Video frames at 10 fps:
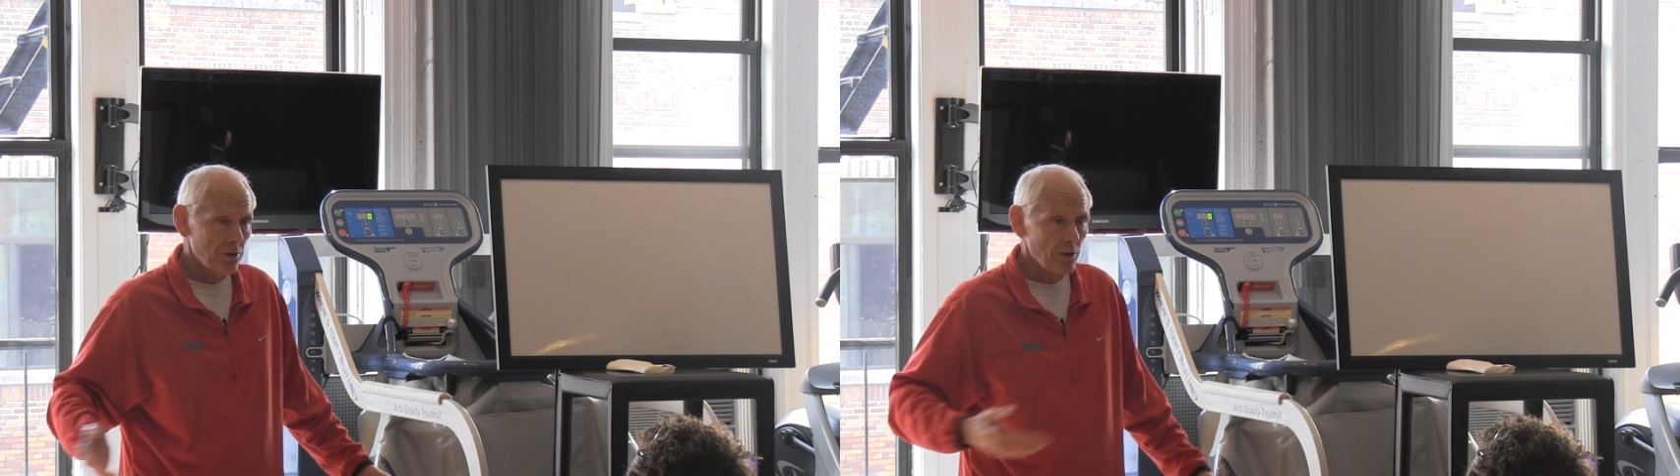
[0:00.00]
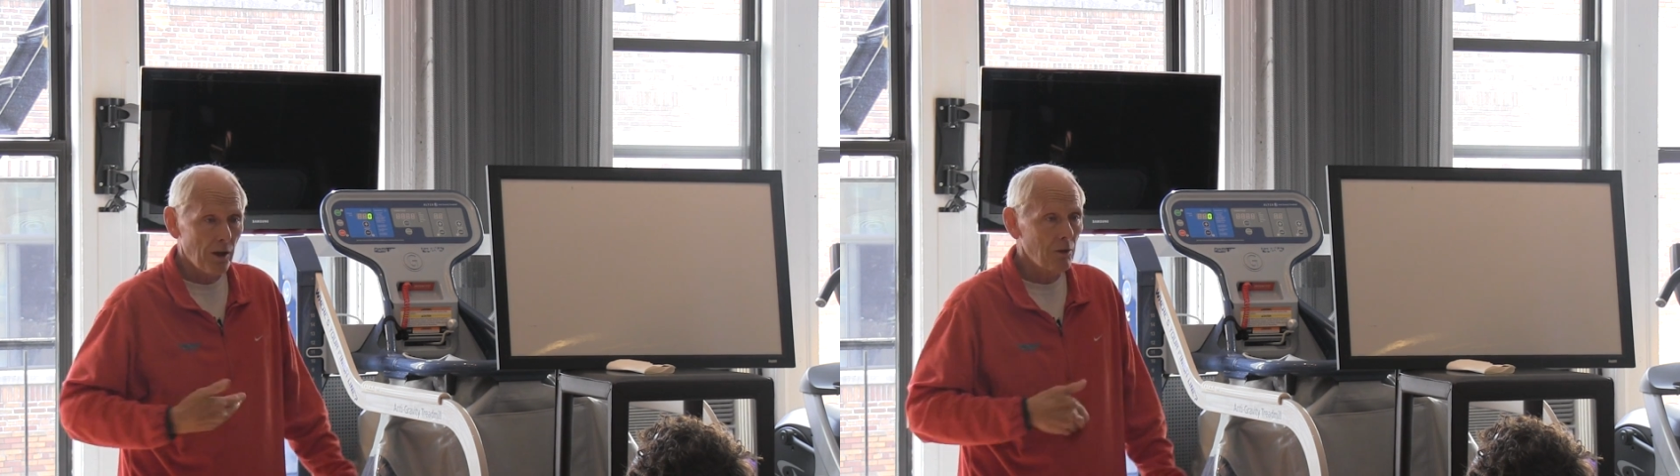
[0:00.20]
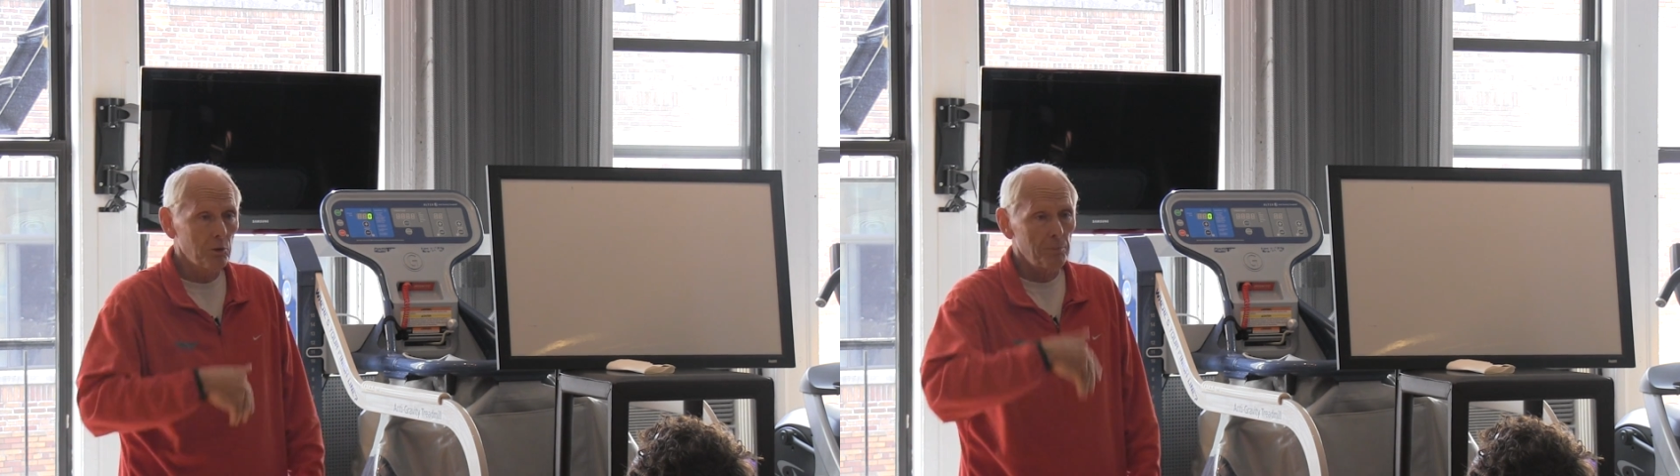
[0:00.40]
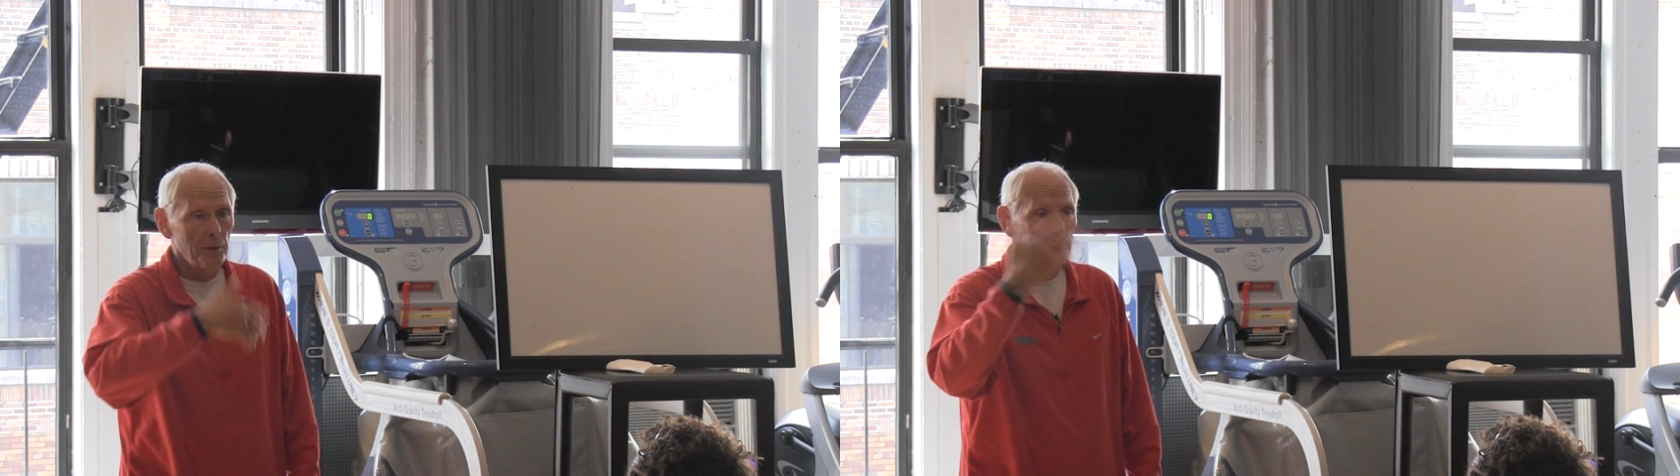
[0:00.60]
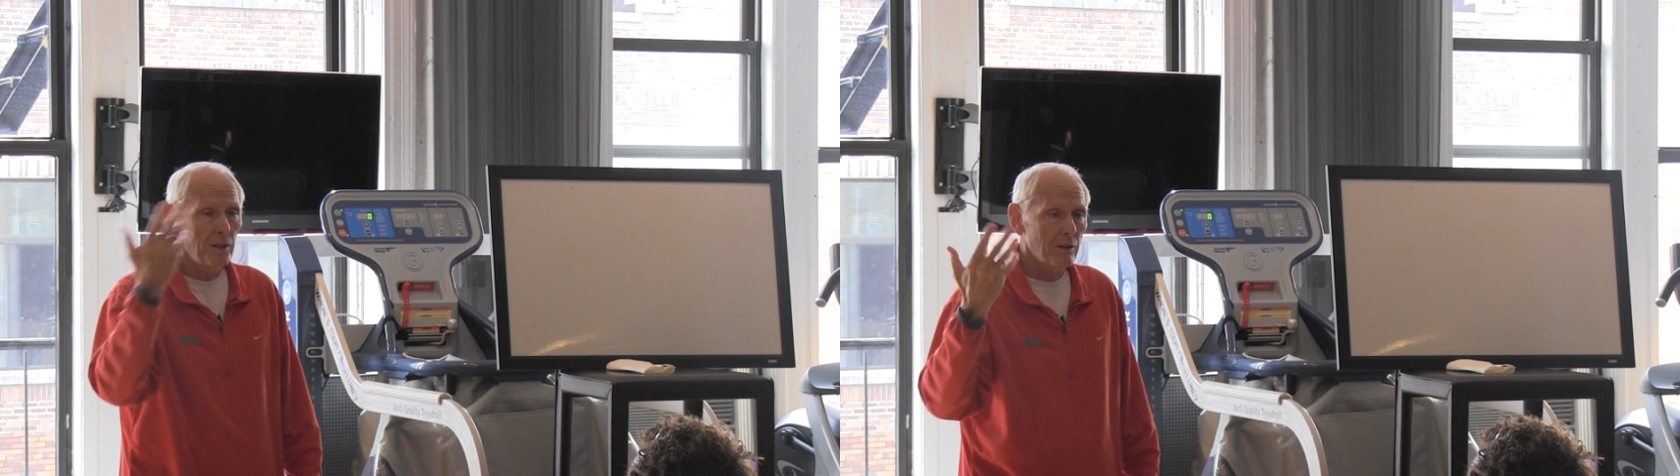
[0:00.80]
Your heart would be
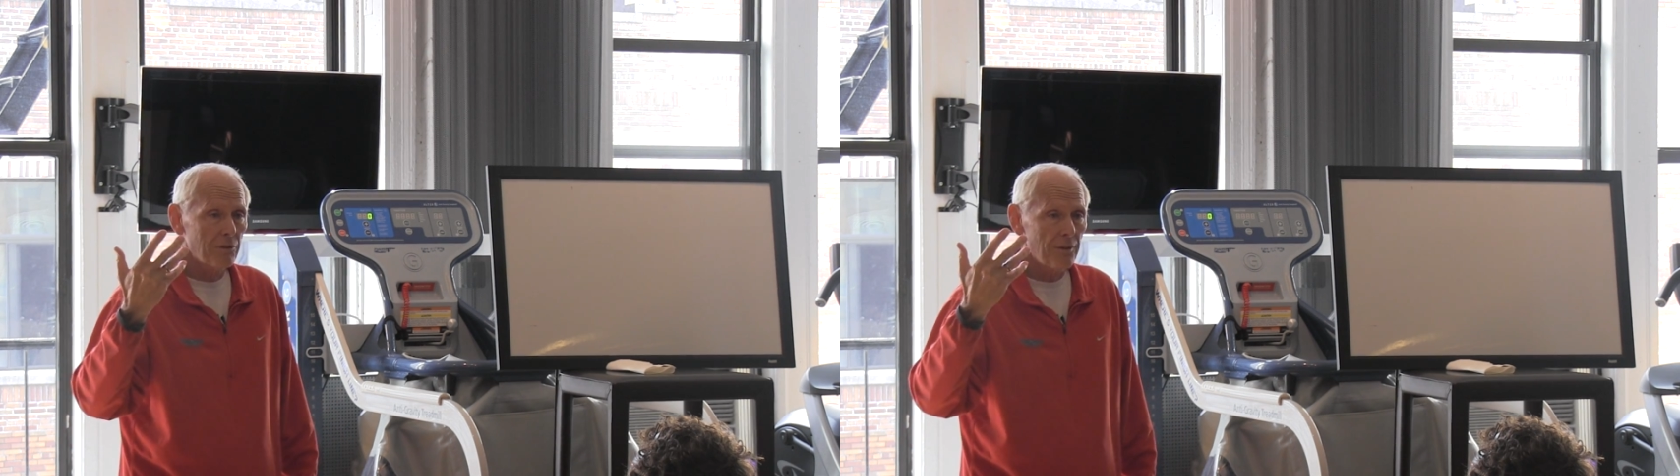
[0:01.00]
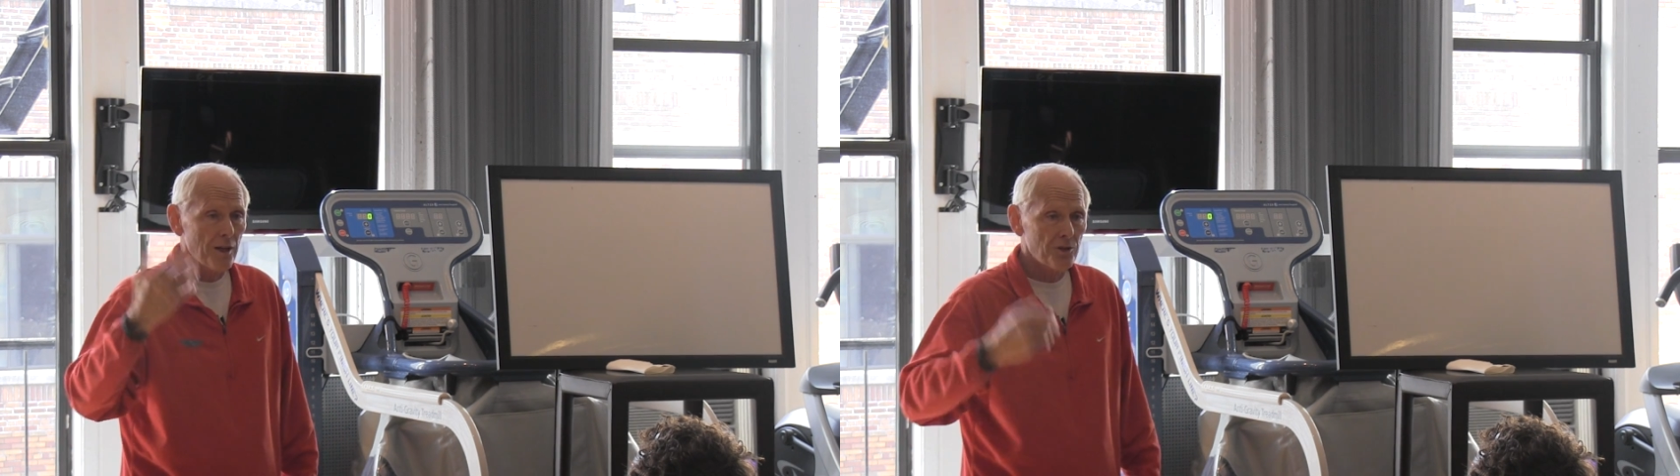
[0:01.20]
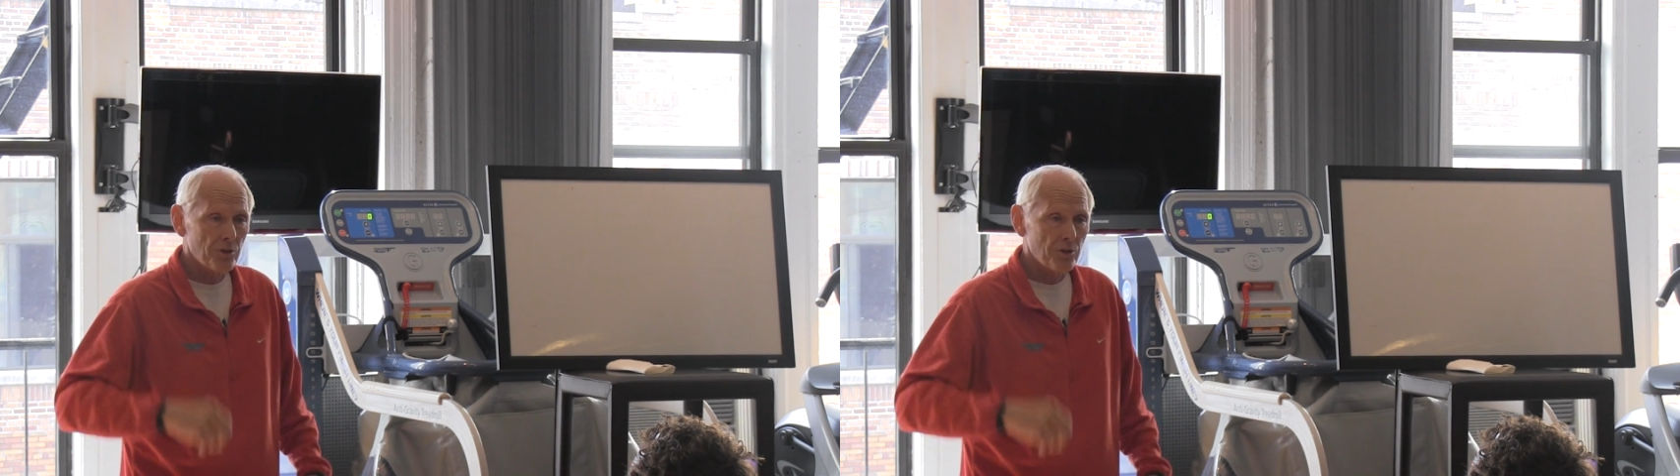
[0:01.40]
beating faster,